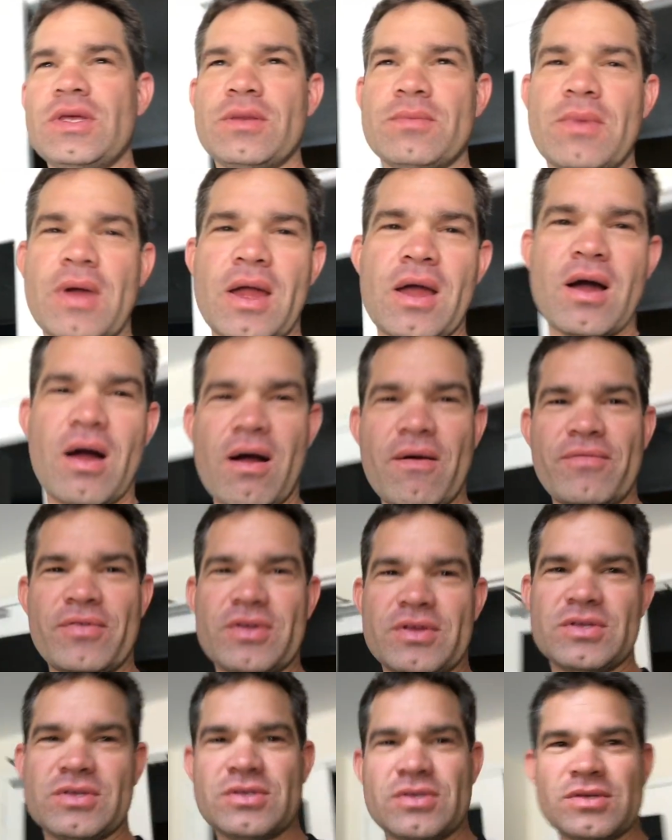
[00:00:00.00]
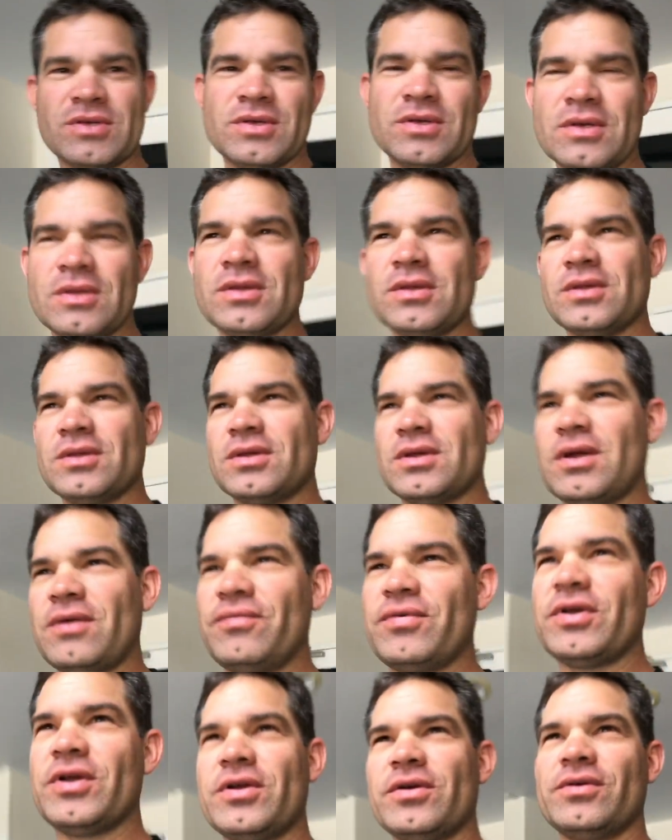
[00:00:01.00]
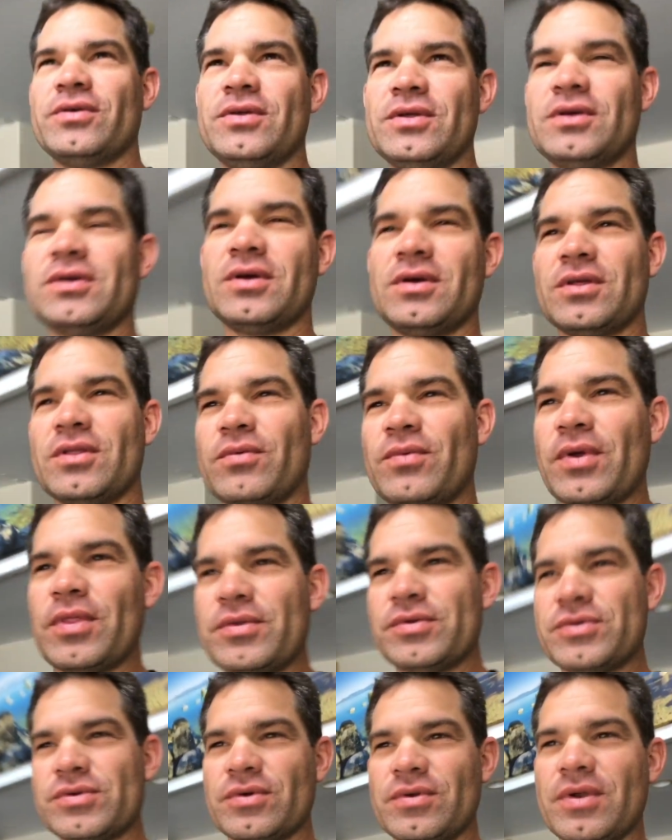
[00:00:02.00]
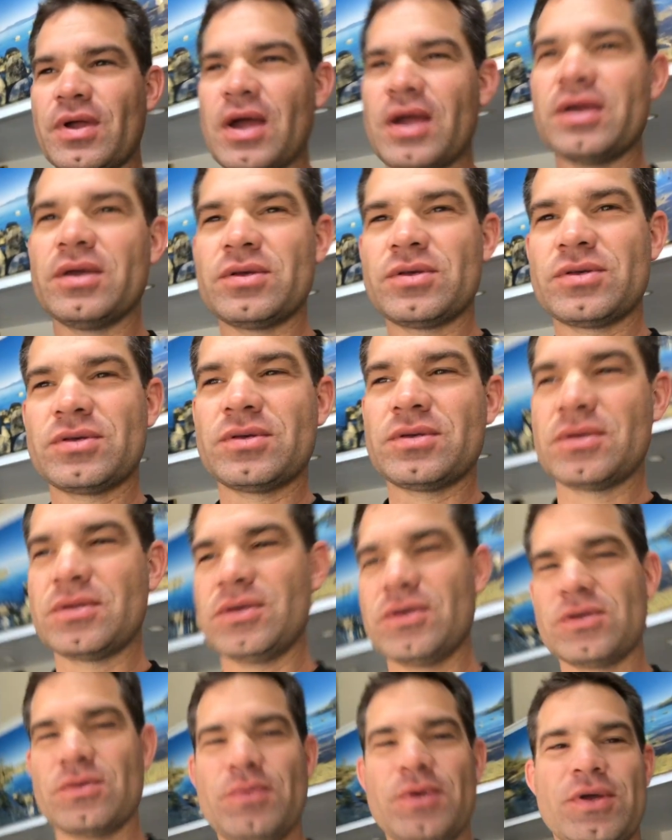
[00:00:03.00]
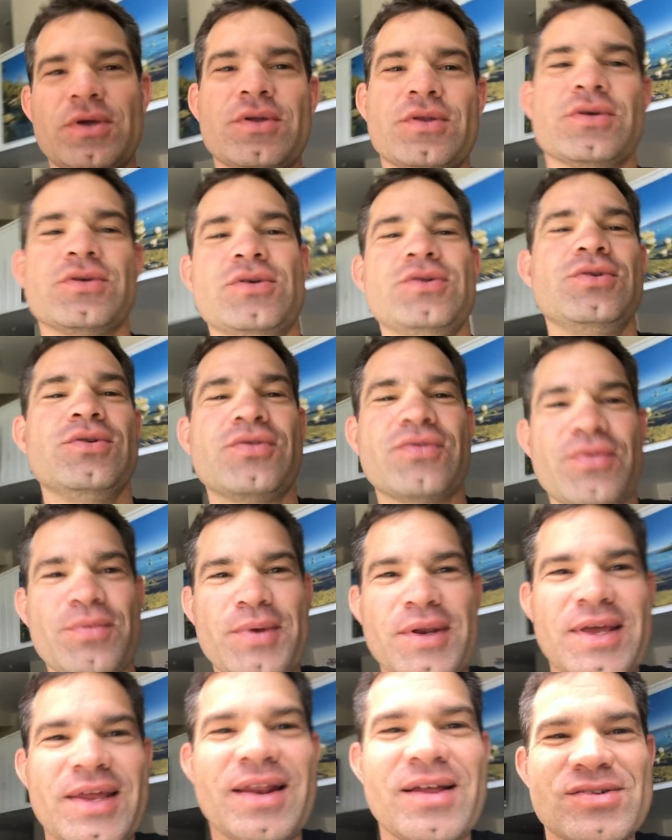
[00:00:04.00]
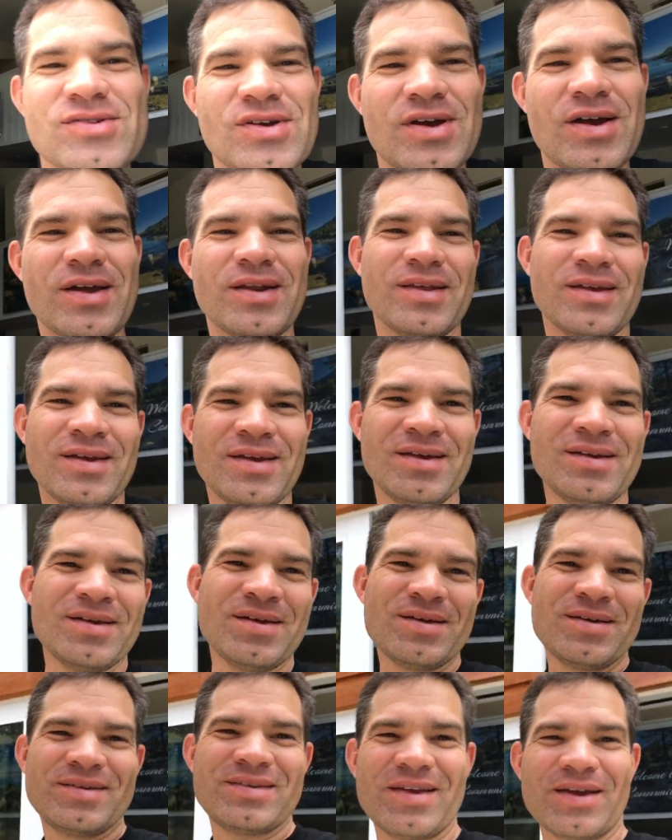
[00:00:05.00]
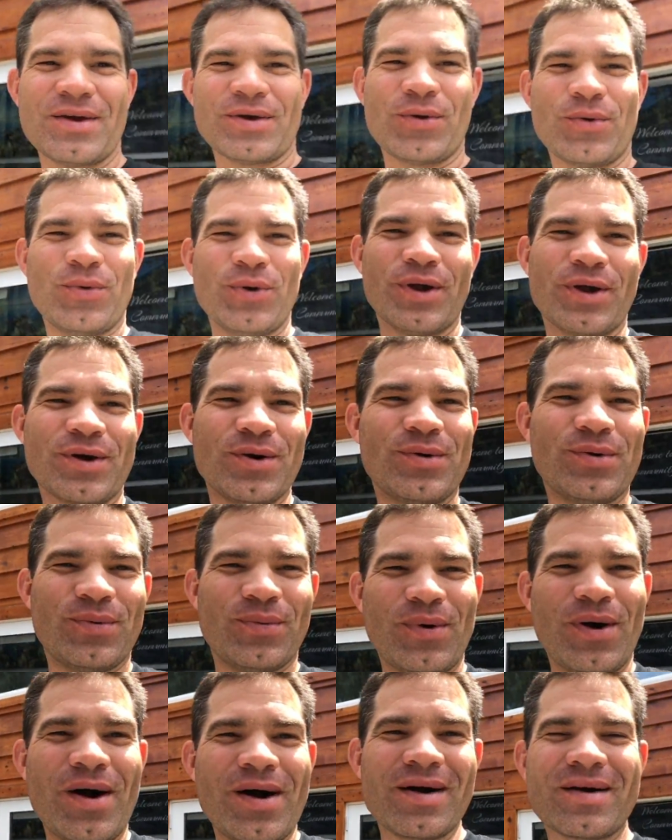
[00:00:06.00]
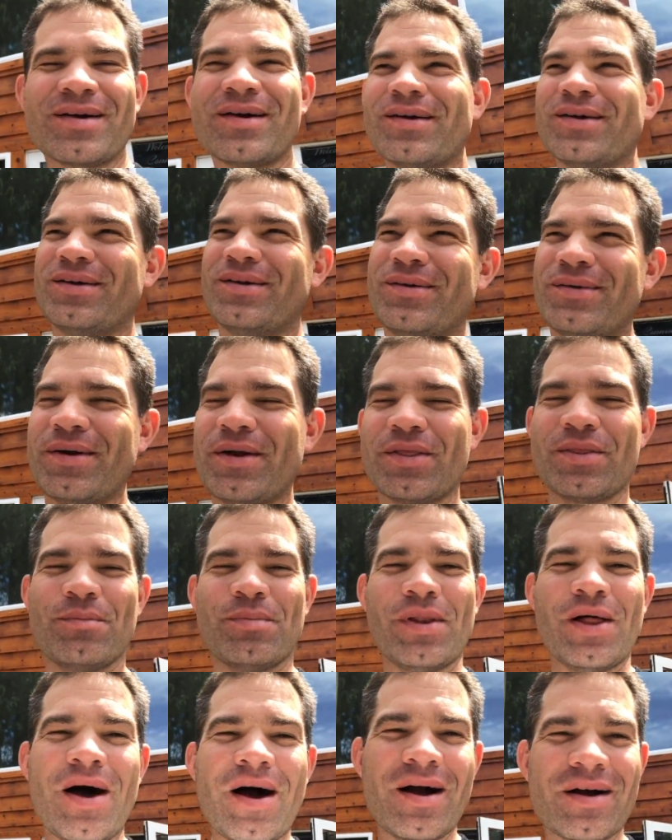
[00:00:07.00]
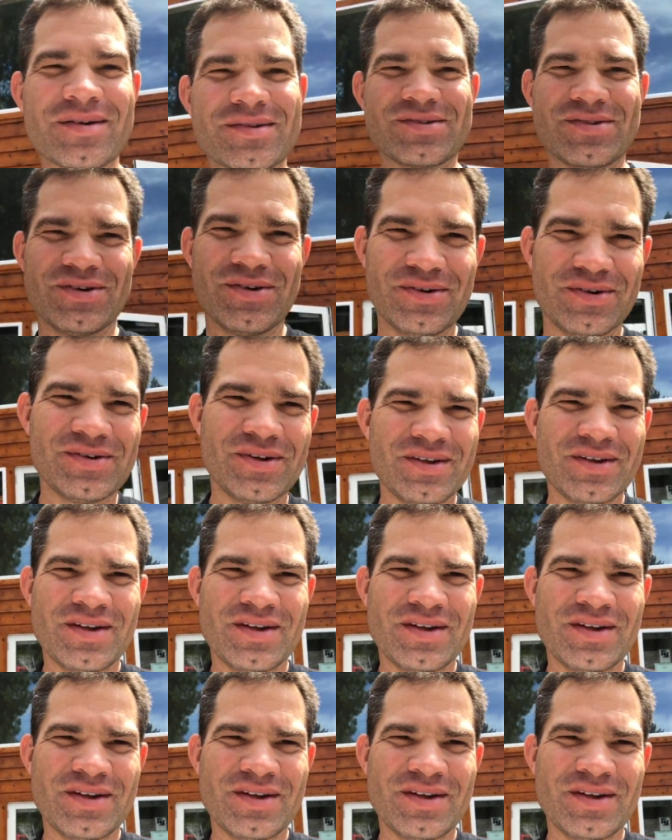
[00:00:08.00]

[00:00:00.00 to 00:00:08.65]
in my office, I figured the weather's so nice, this would be a good excuse for me to get outside, take a quick walk around the block. So